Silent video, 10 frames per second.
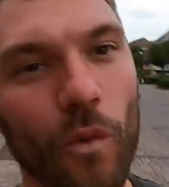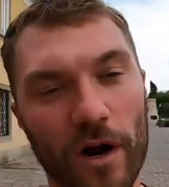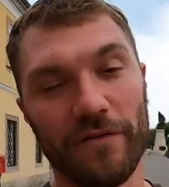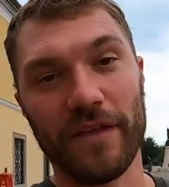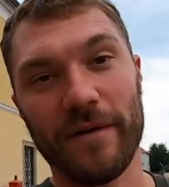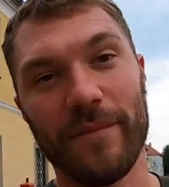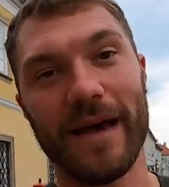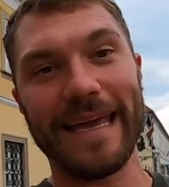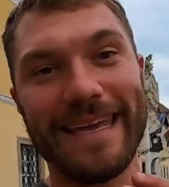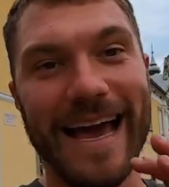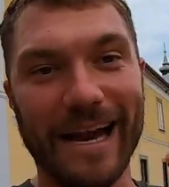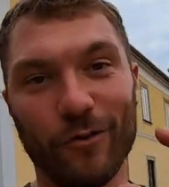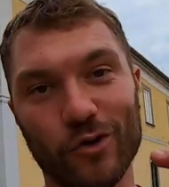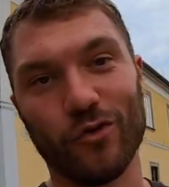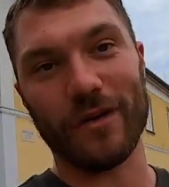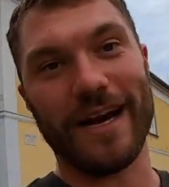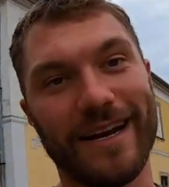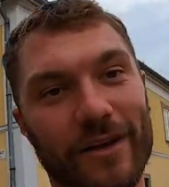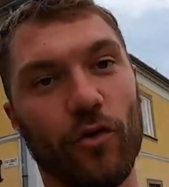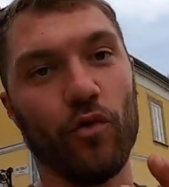one of them, Janos
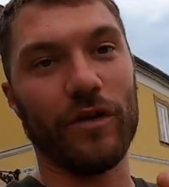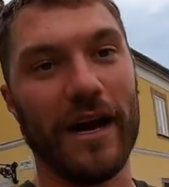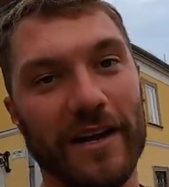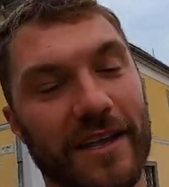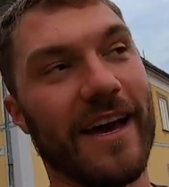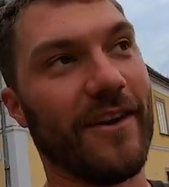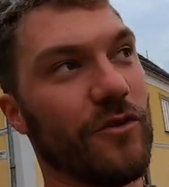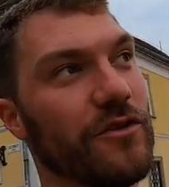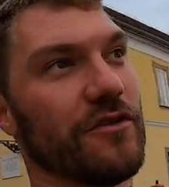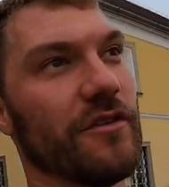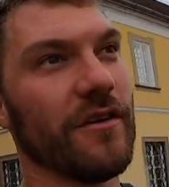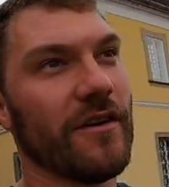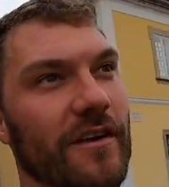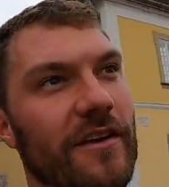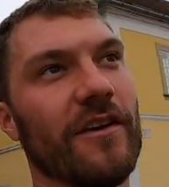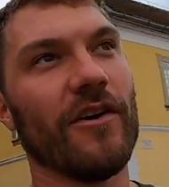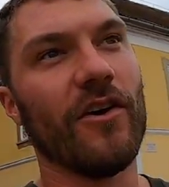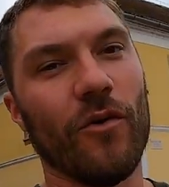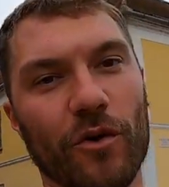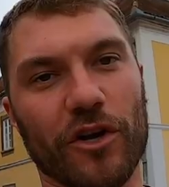Hunyadi, Hunyadi Janos,
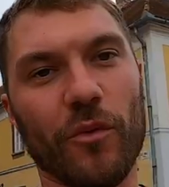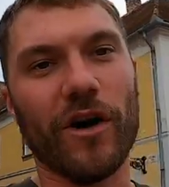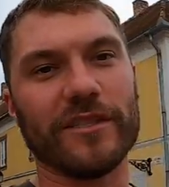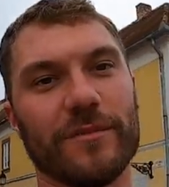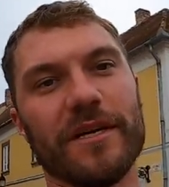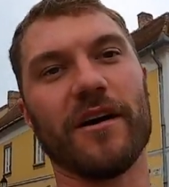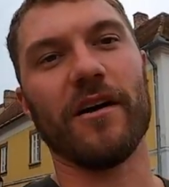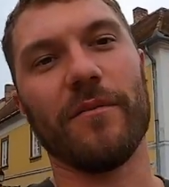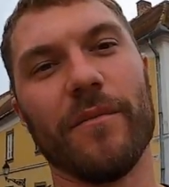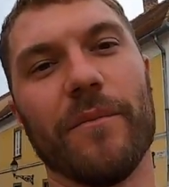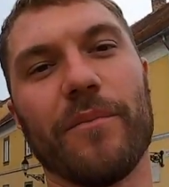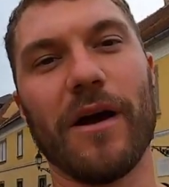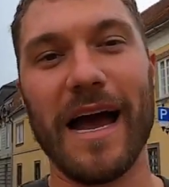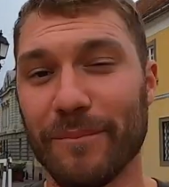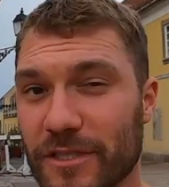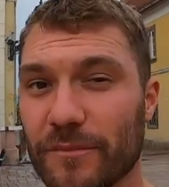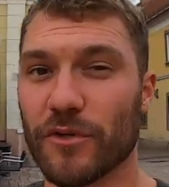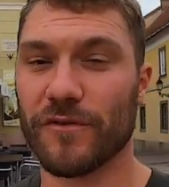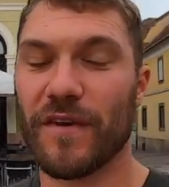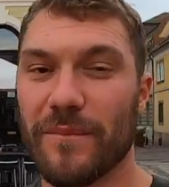would go on to become perhaps the
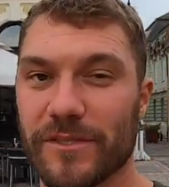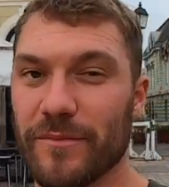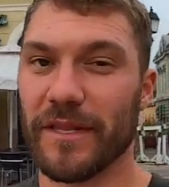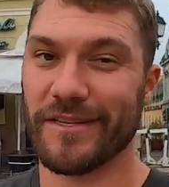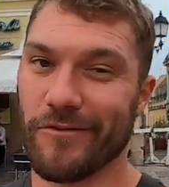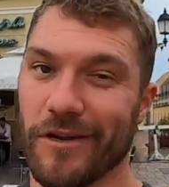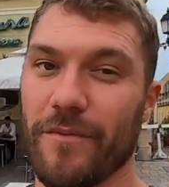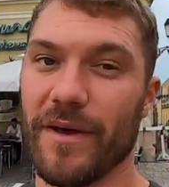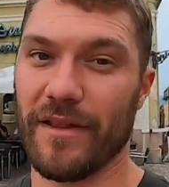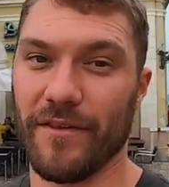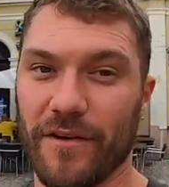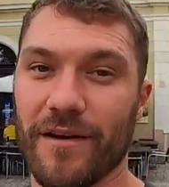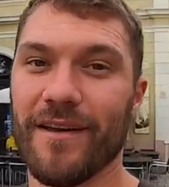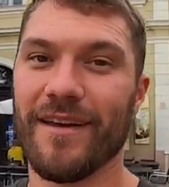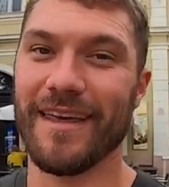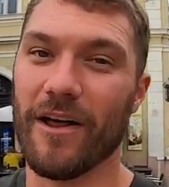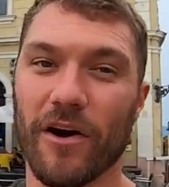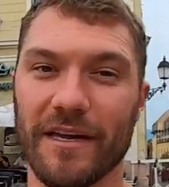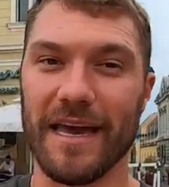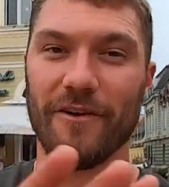most famous military commander in
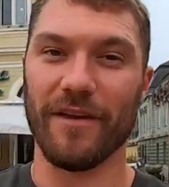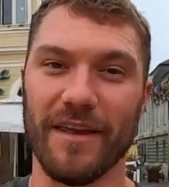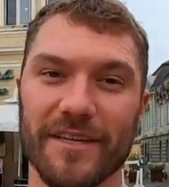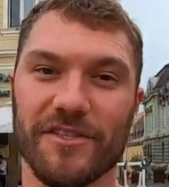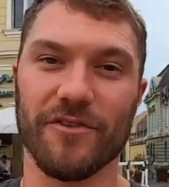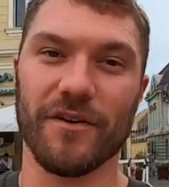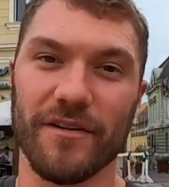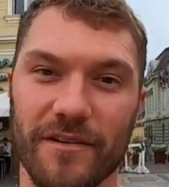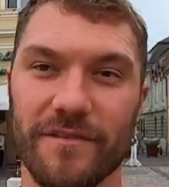Hungarian history.